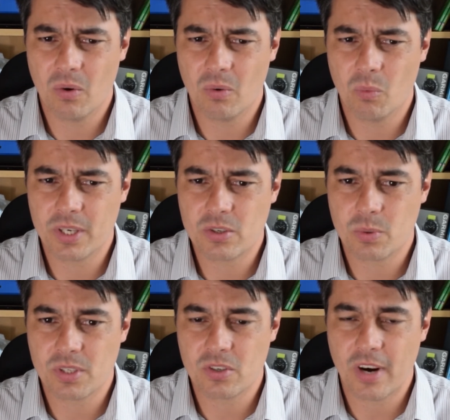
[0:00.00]
which
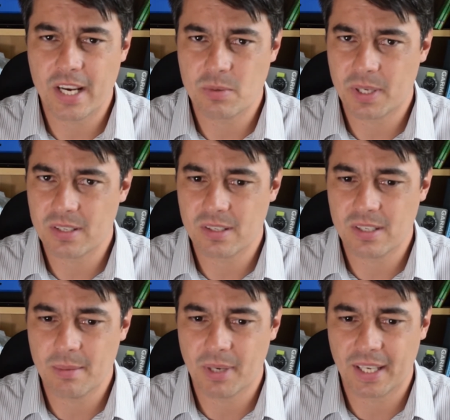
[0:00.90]
was strange because it
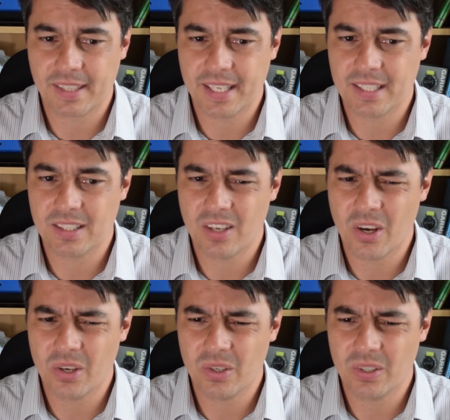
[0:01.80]
seemed like they didn't
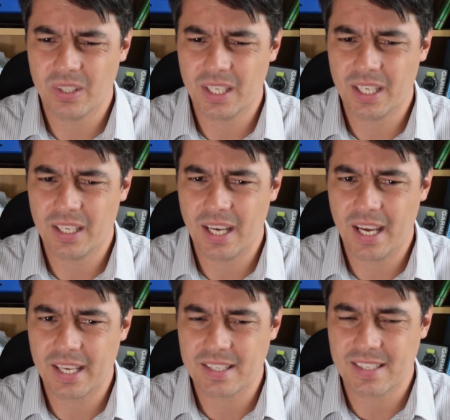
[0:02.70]
know
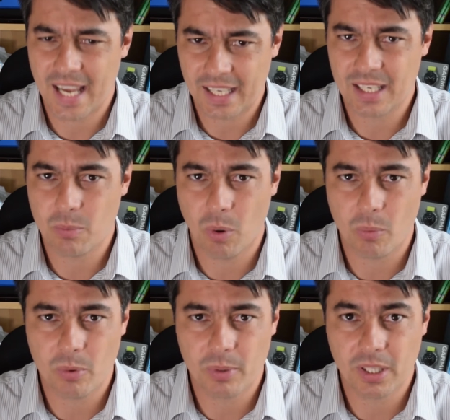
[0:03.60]
exactly what
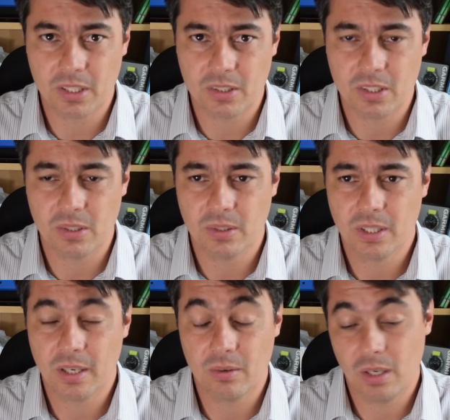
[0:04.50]
we were going to do,
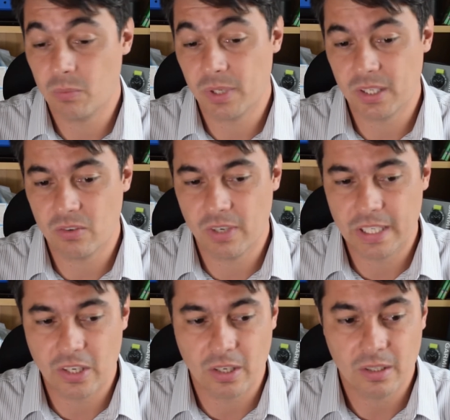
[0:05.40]
and we didn't really
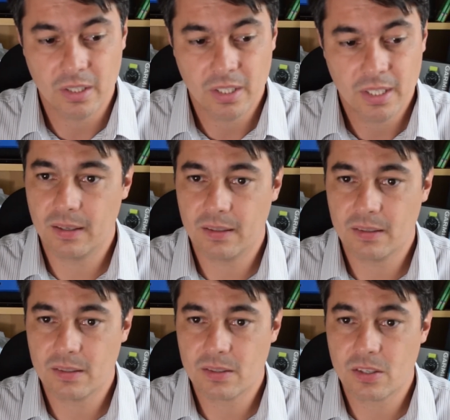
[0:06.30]
know.
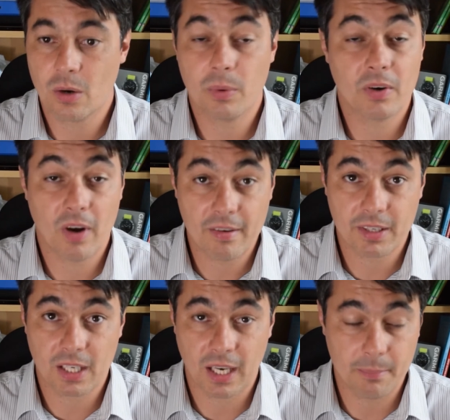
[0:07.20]
So we arrive
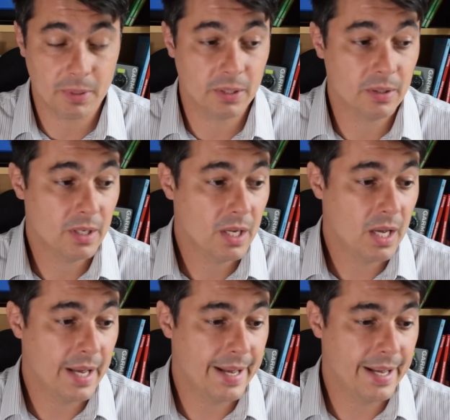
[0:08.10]
in Colombo.
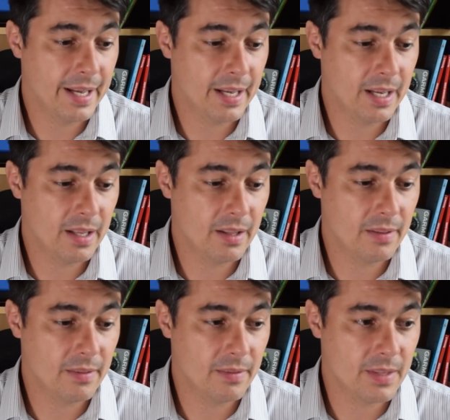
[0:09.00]

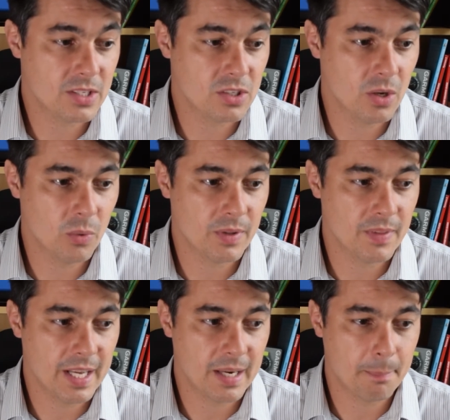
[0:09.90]
There's no one
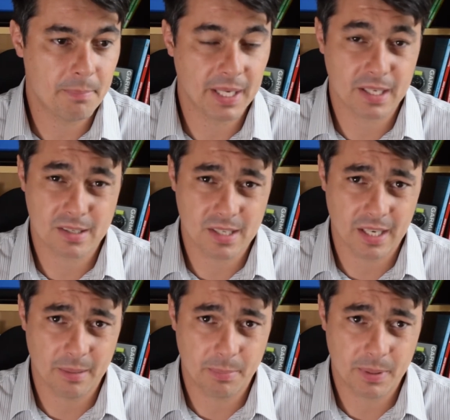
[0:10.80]
there to pick us
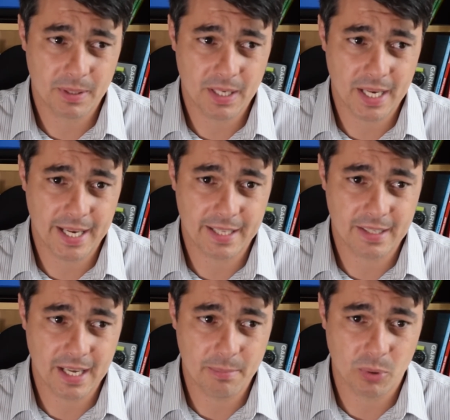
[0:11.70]
up at
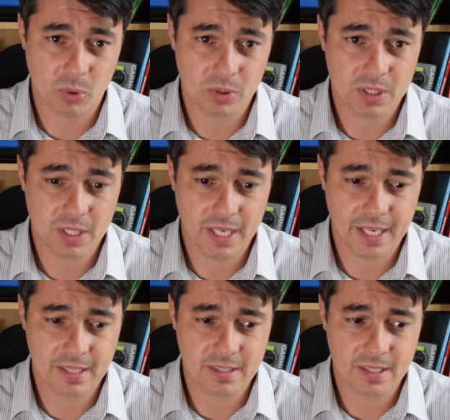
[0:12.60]
the airport,
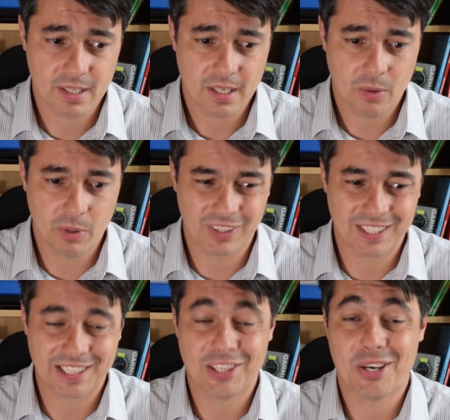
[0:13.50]
and we look
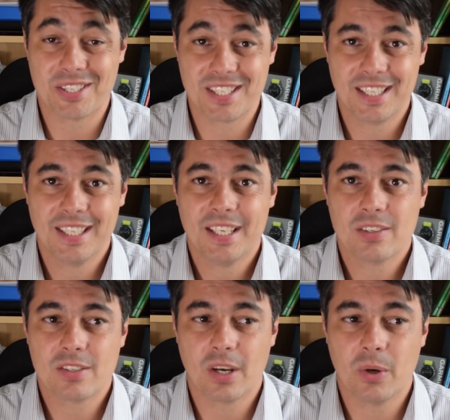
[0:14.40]
a little lost.
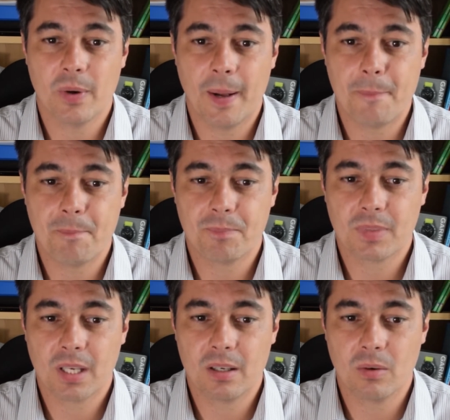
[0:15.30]
So
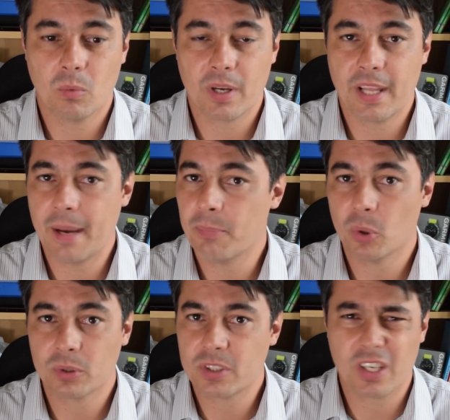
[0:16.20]
one of the
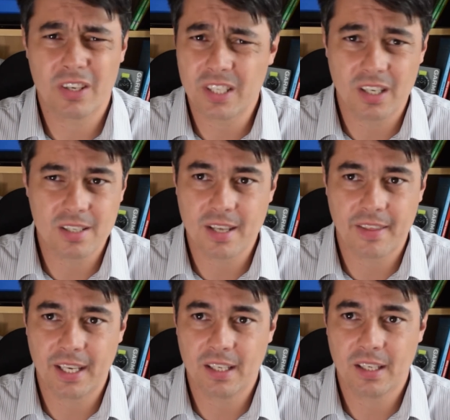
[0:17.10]
airport security guards, I
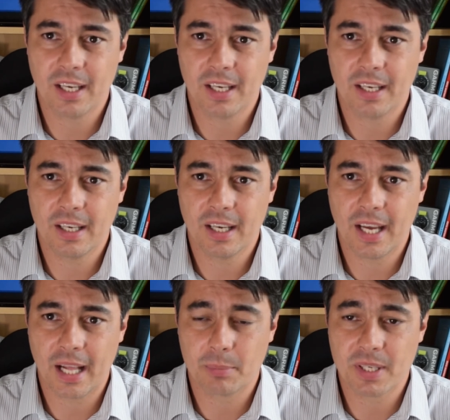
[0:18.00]
think,
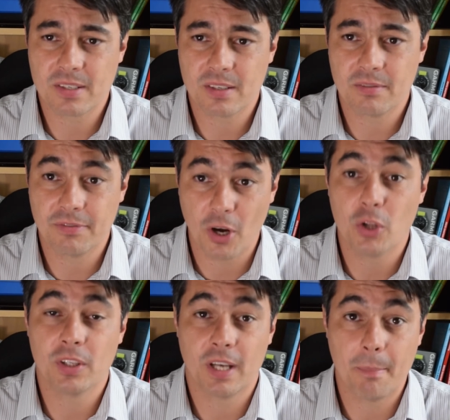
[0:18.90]
helped us and
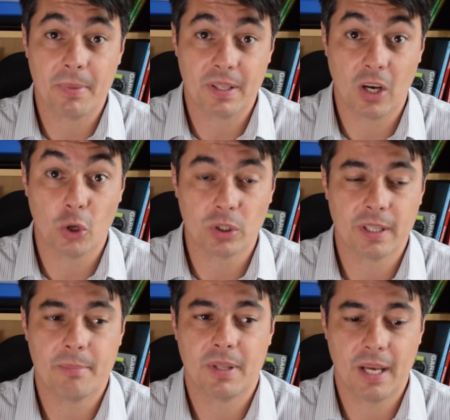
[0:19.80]
phoned the local
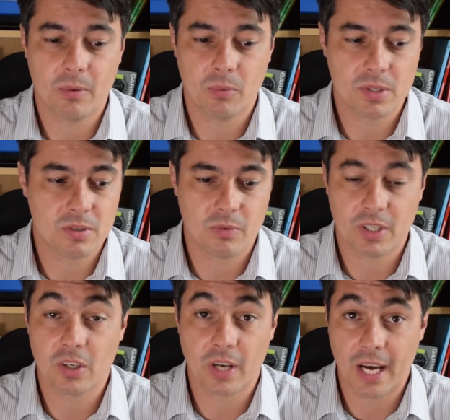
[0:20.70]
number that was
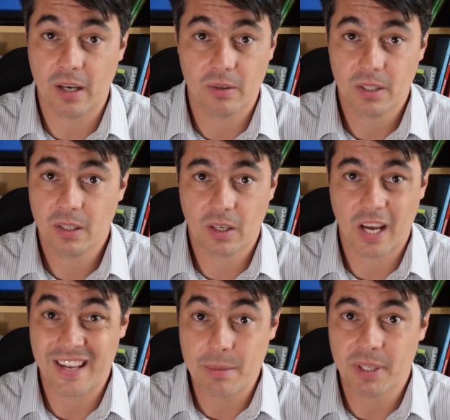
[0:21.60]
written on our
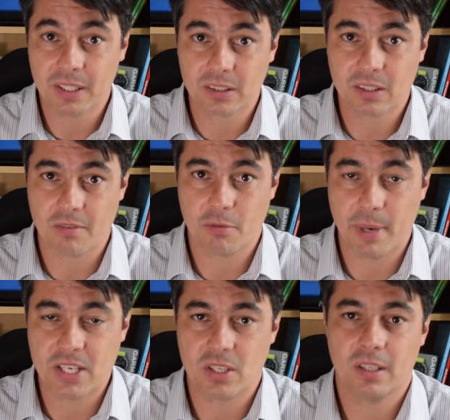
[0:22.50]
email
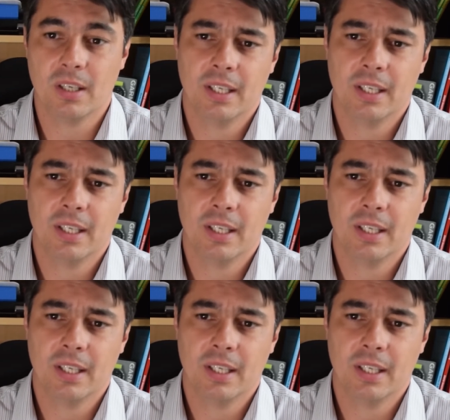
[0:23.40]
confirmation.